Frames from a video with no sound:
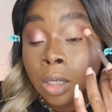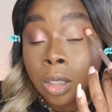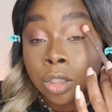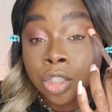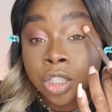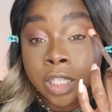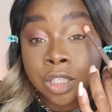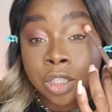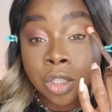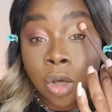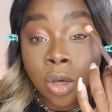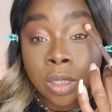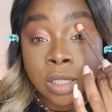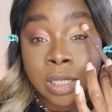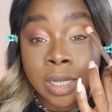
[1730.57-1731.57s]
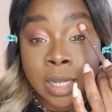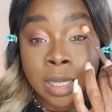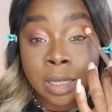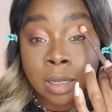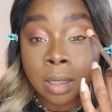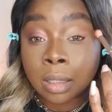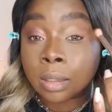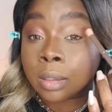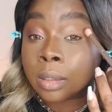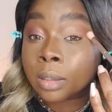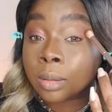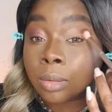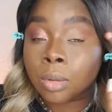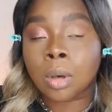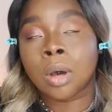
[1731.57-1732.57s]
just on the inner
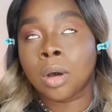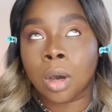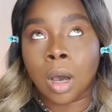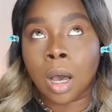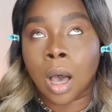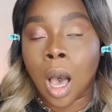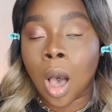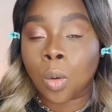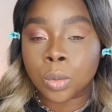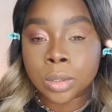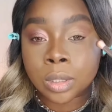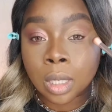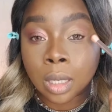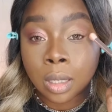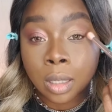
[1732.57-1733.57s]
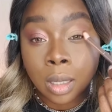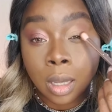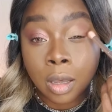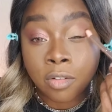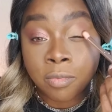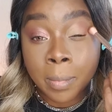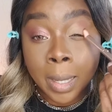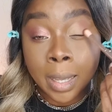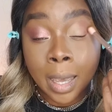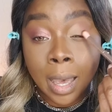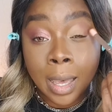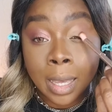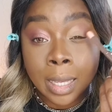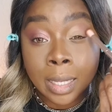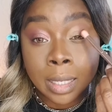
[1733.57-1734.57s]
outer of my
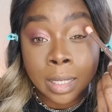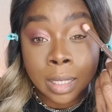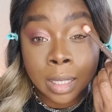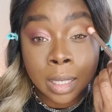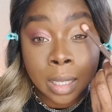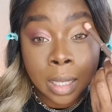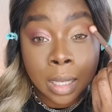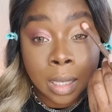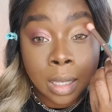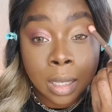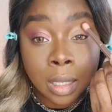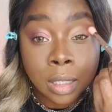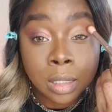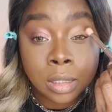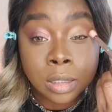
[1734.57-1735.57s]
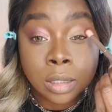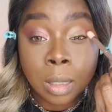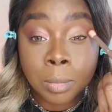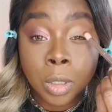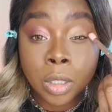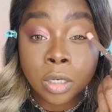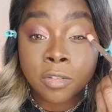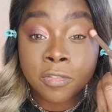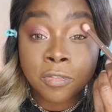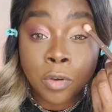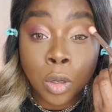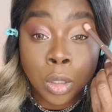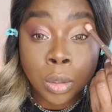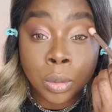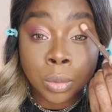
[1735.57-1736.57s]
eye. So I'm going to
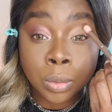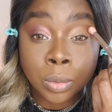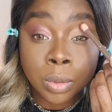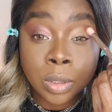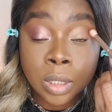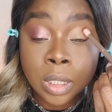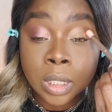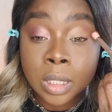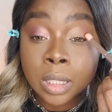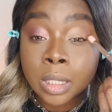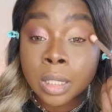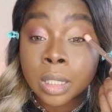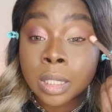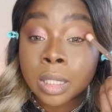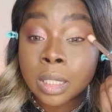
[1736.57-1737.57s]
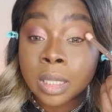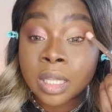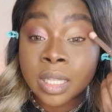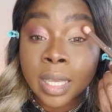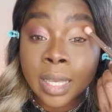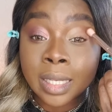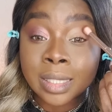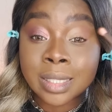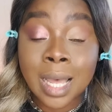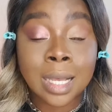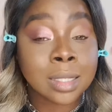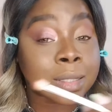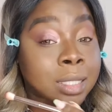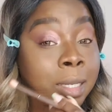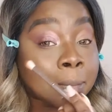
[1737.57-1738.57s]
follow the
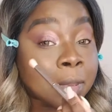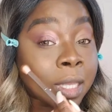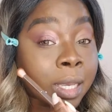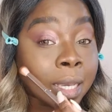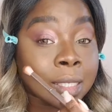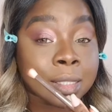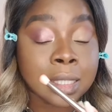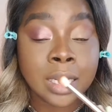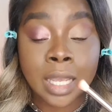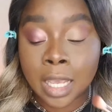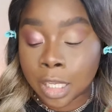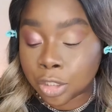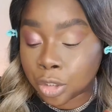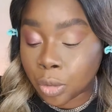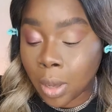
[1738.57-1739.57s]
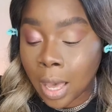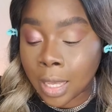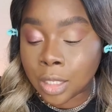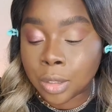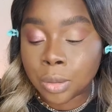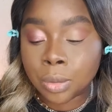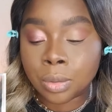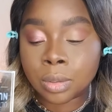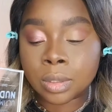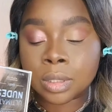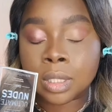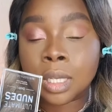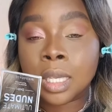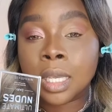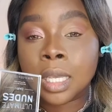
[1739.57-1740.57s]
exact same thing I did here. So I used
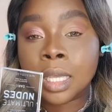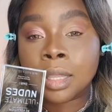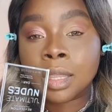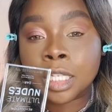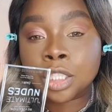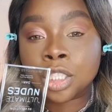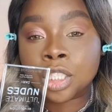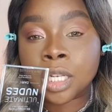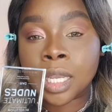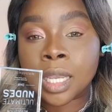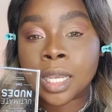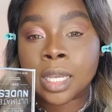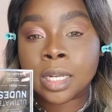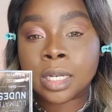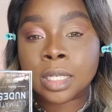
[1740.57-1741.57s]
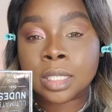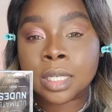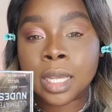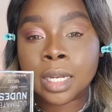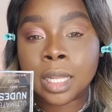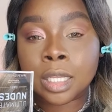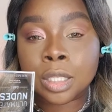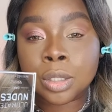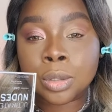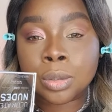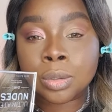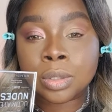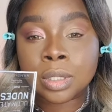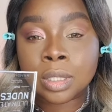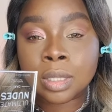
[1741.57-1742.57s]
this shade, then I
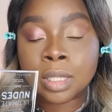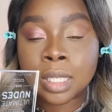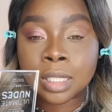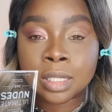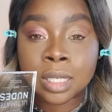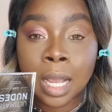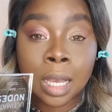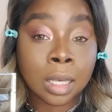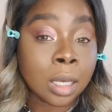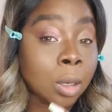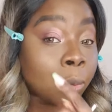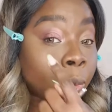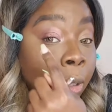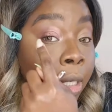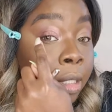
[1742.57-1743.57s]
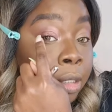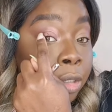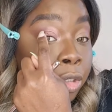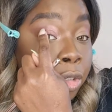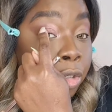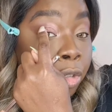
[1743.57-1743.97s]
used this darker one to